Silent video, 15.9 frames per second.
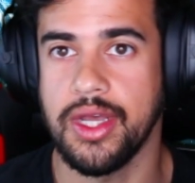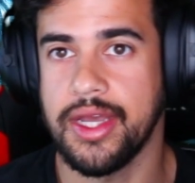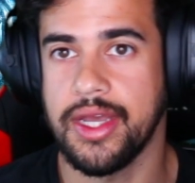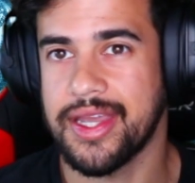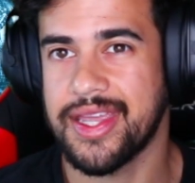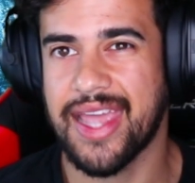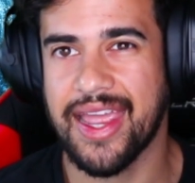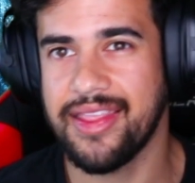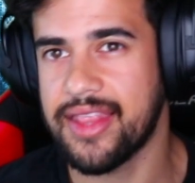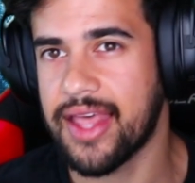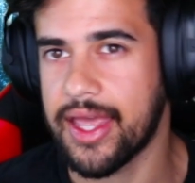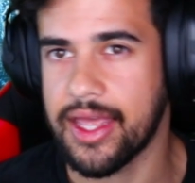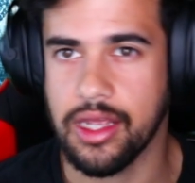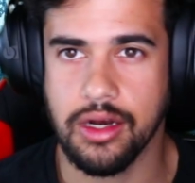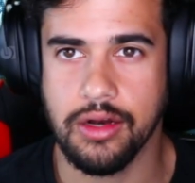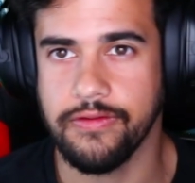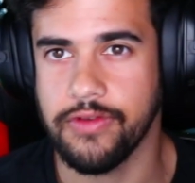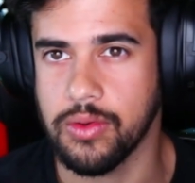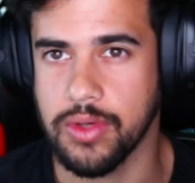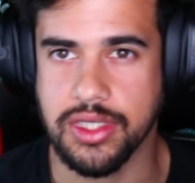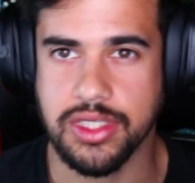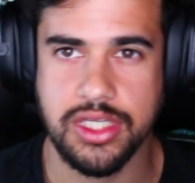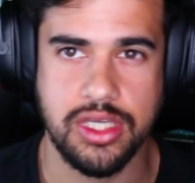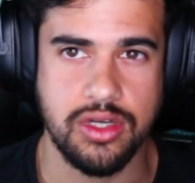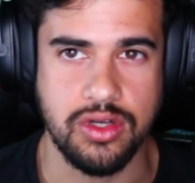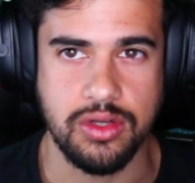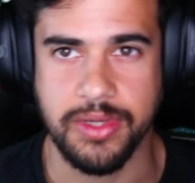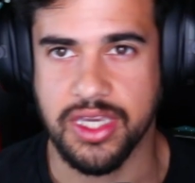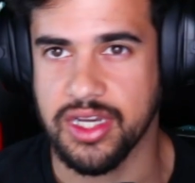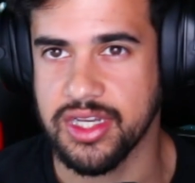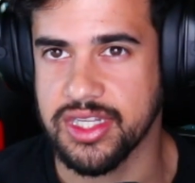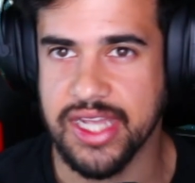gain that interviewing skill
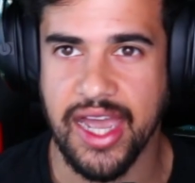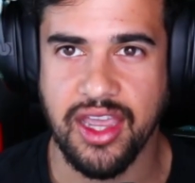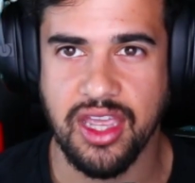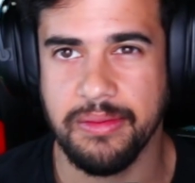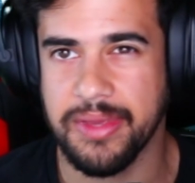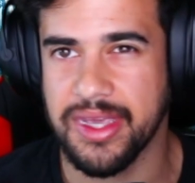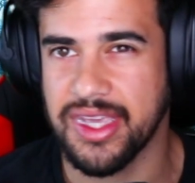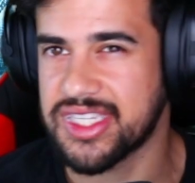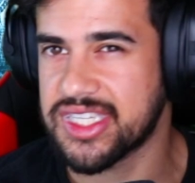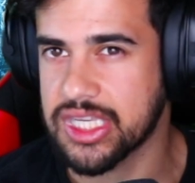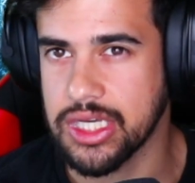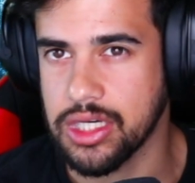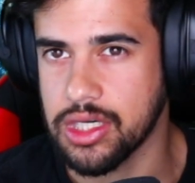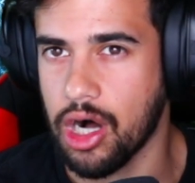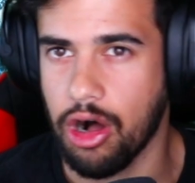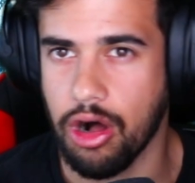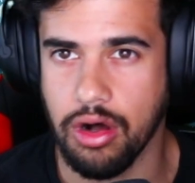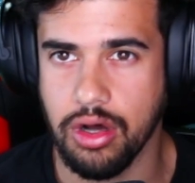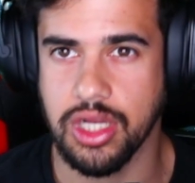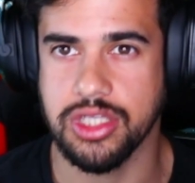because that can be a skill all on its